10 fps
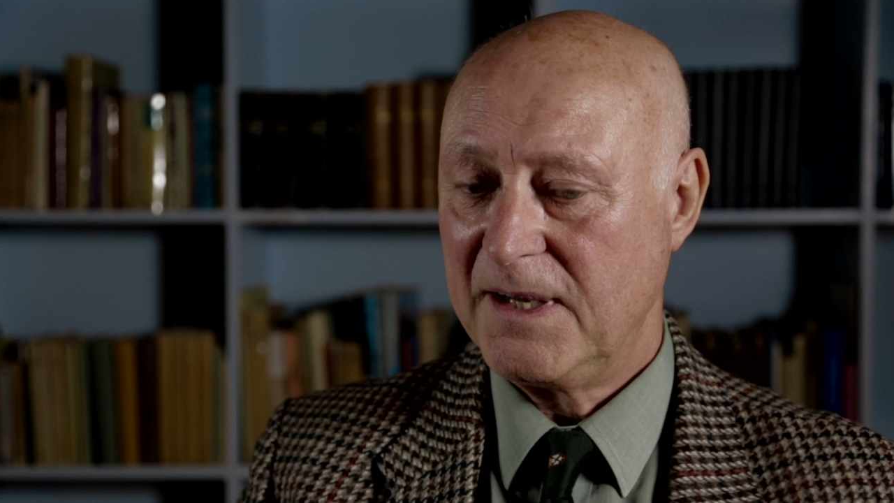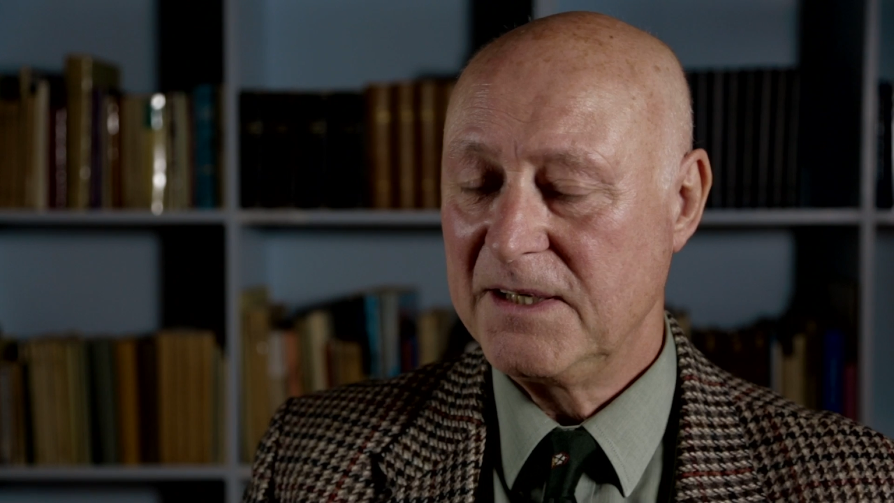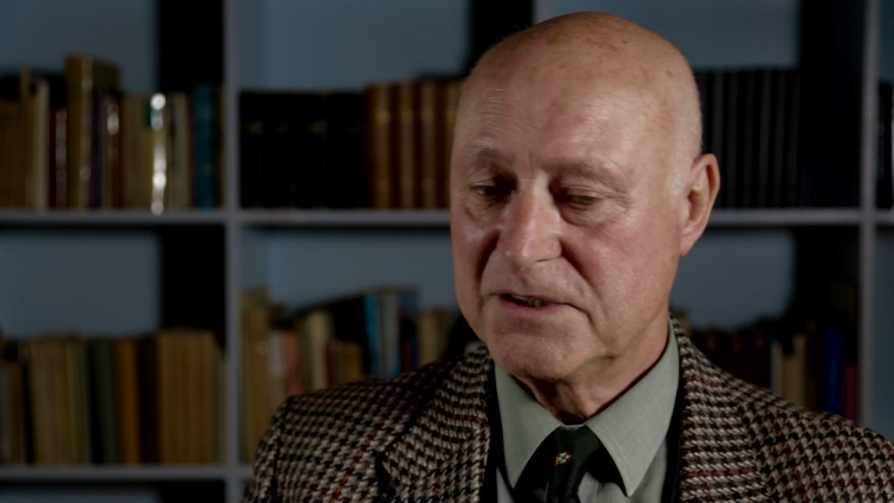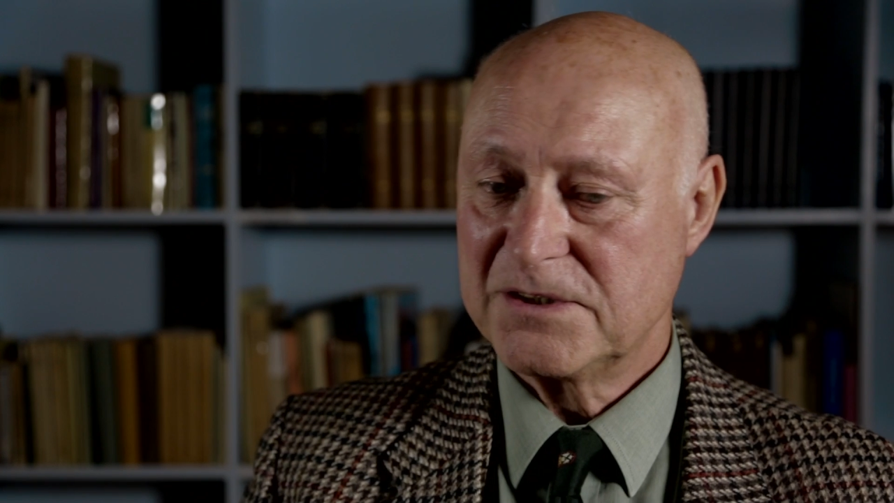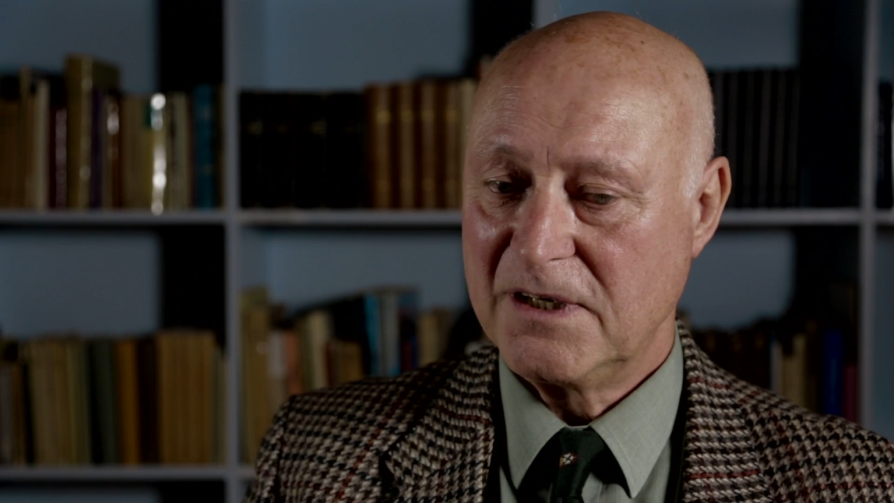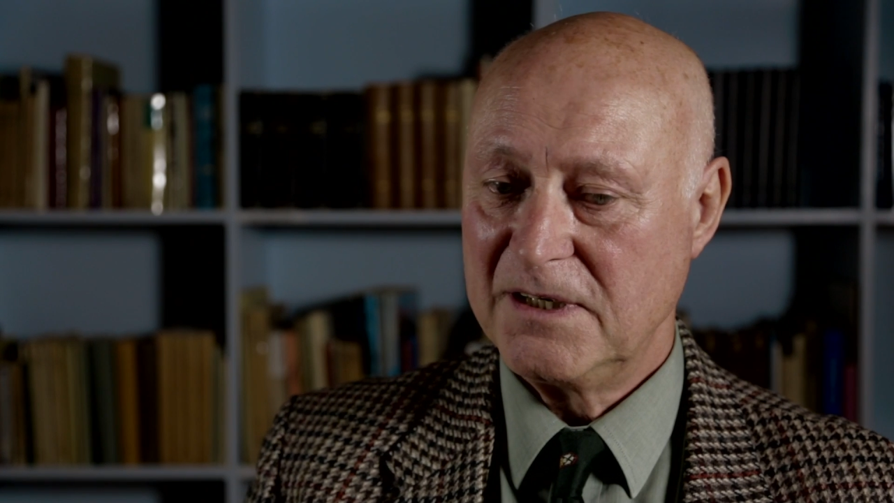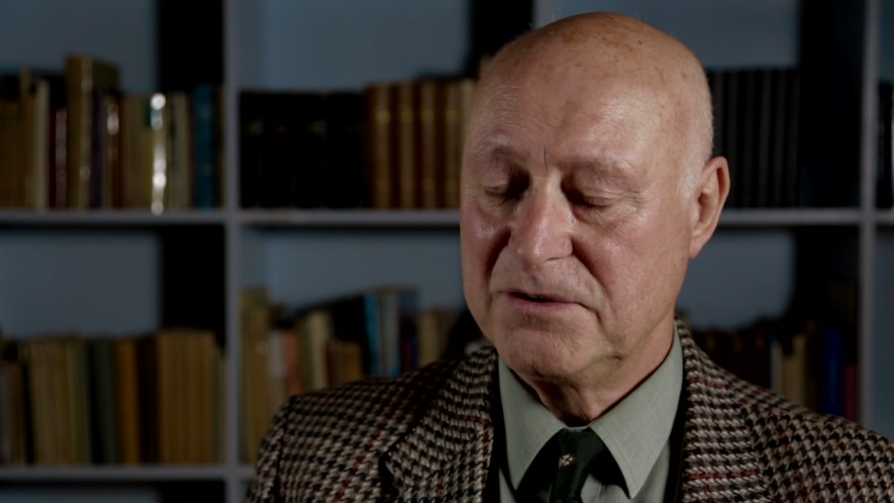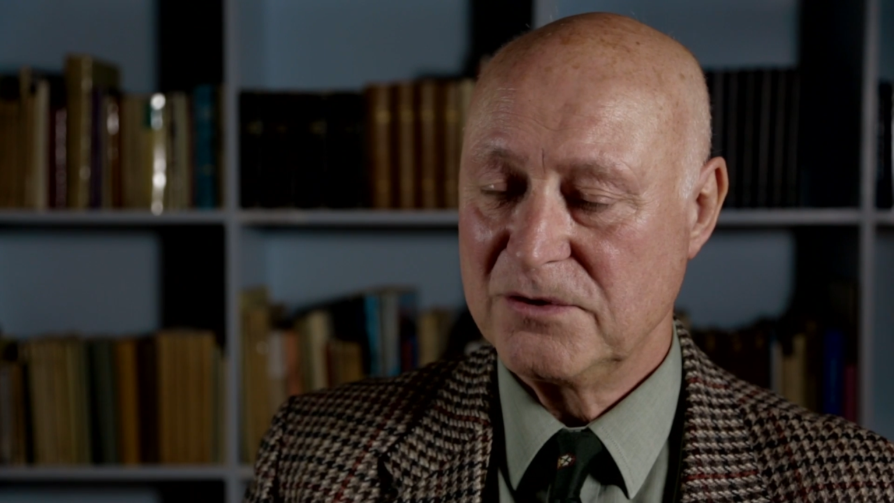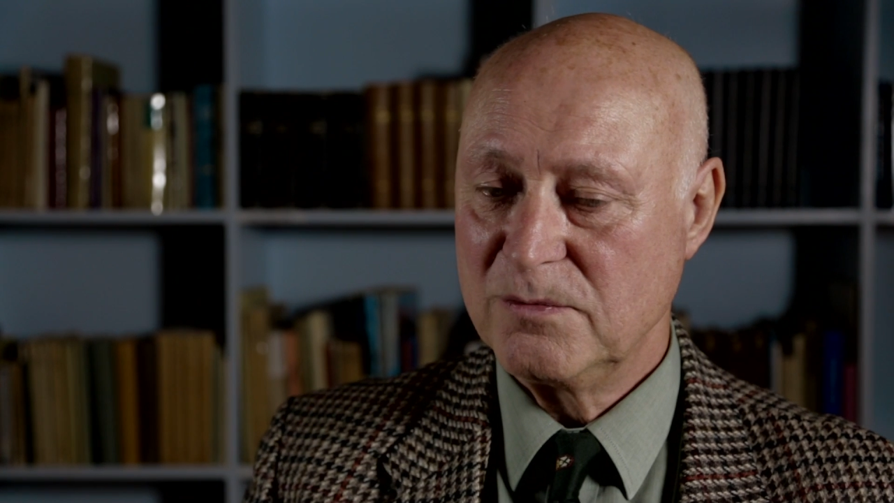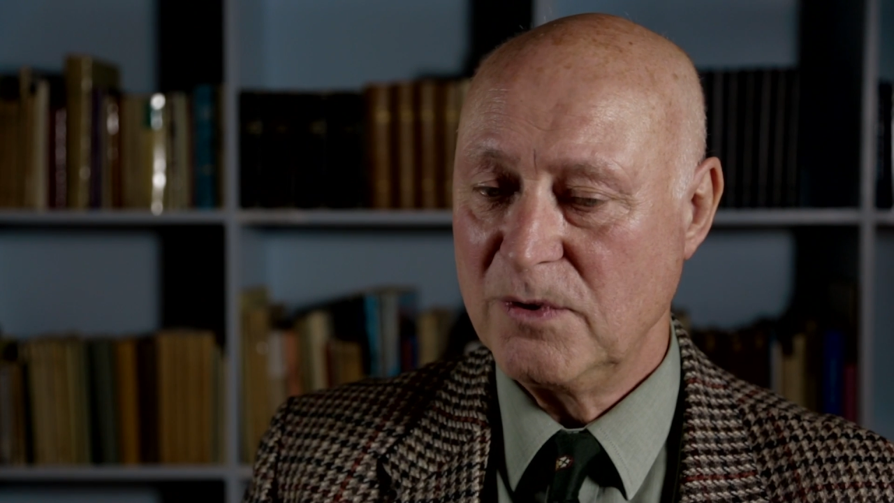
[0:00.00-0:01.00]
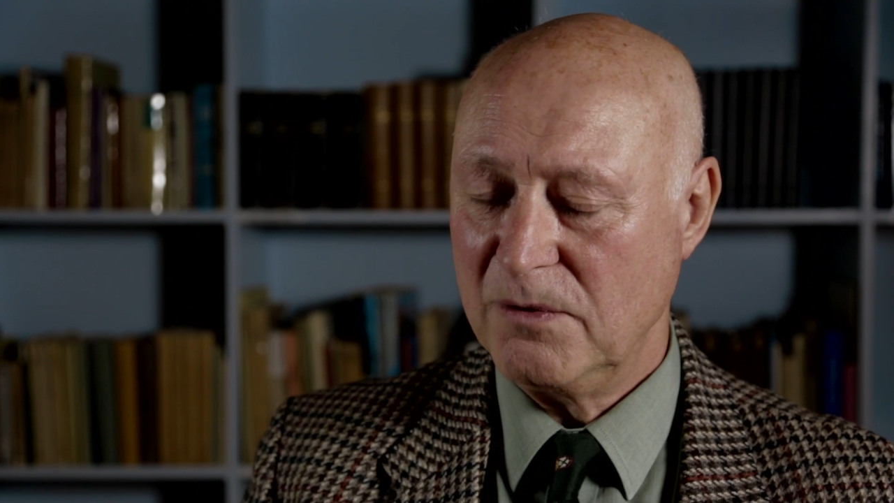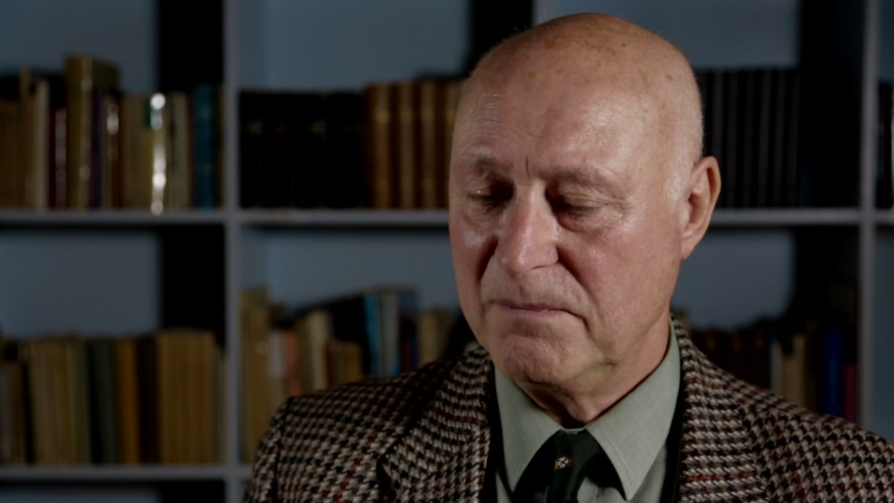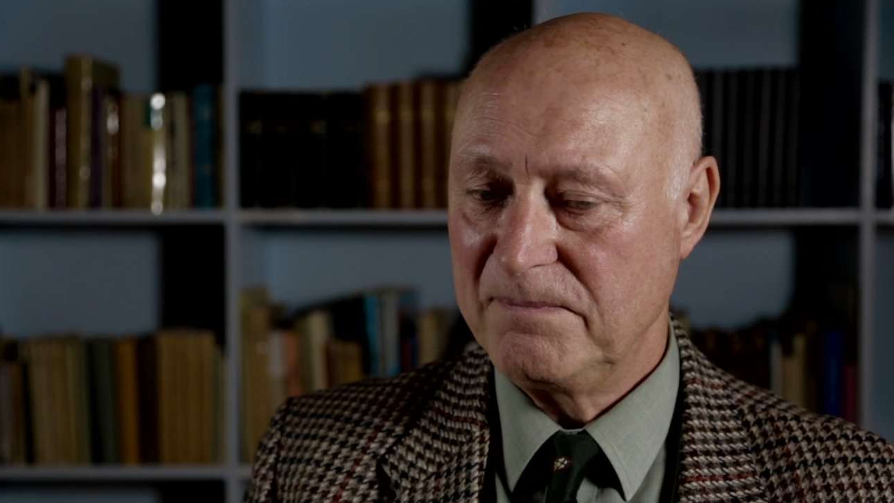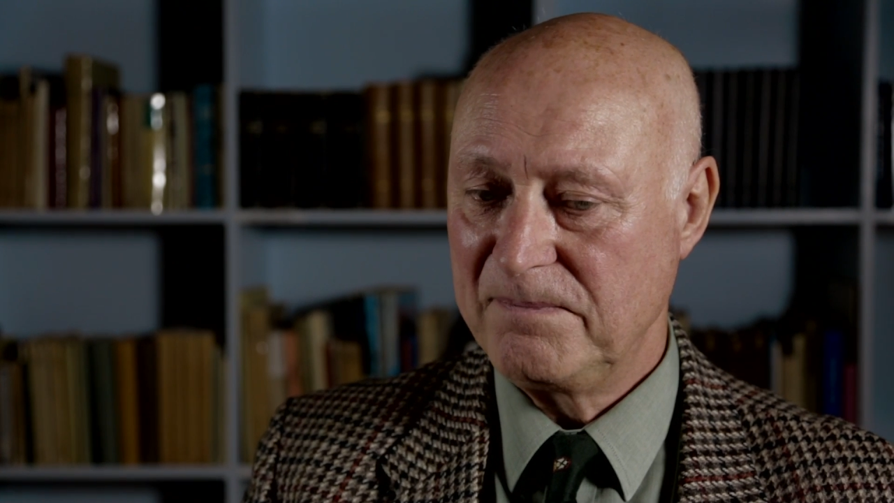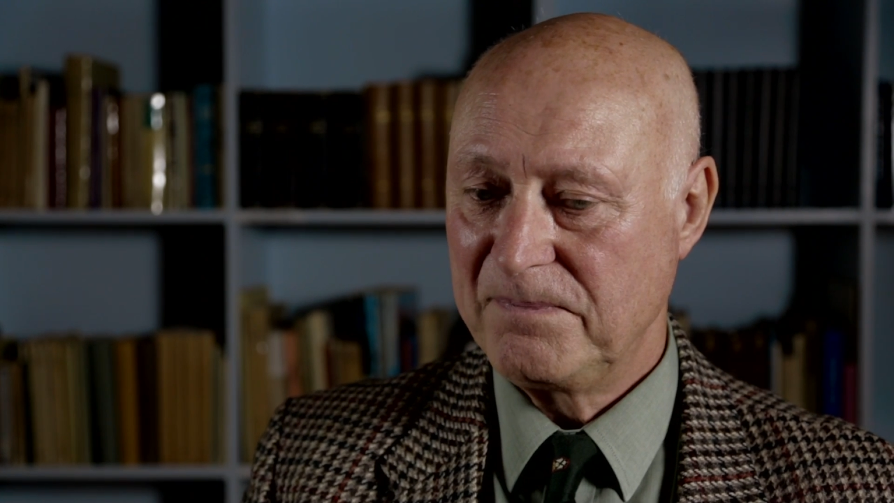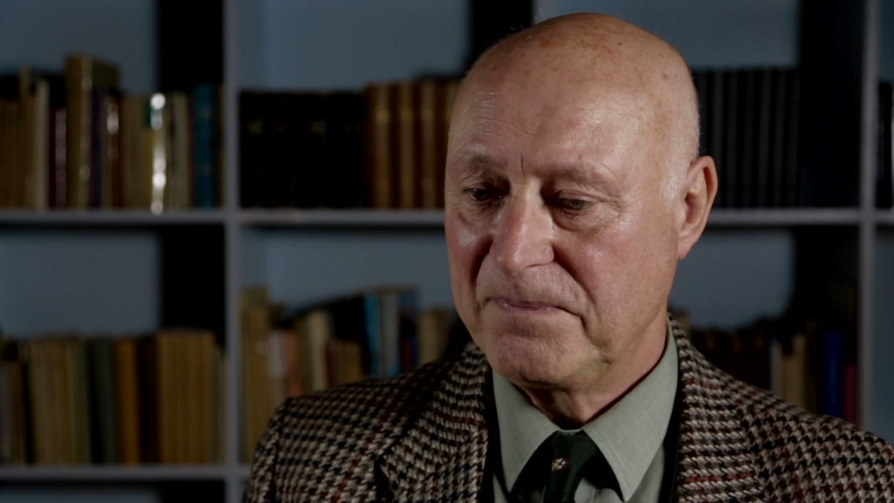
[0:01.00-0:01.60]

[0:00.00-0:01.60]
inside your womb,